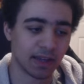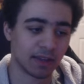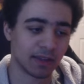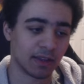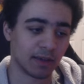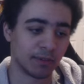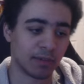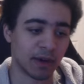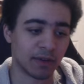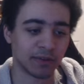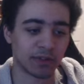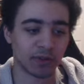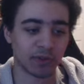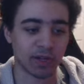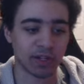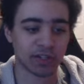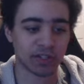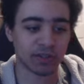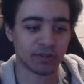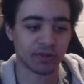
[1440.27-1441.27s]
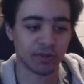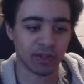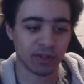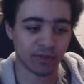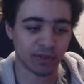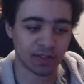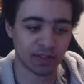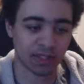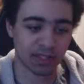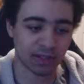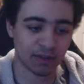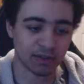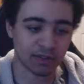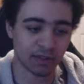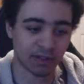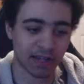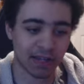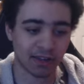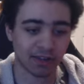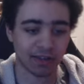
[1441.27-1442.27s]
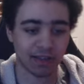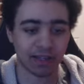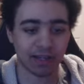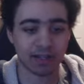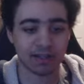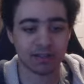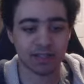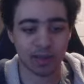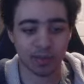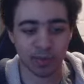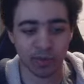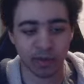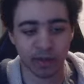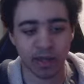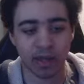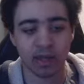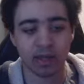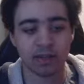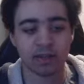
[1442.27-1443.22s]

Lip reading: The buff duration for different skills are calculated separate.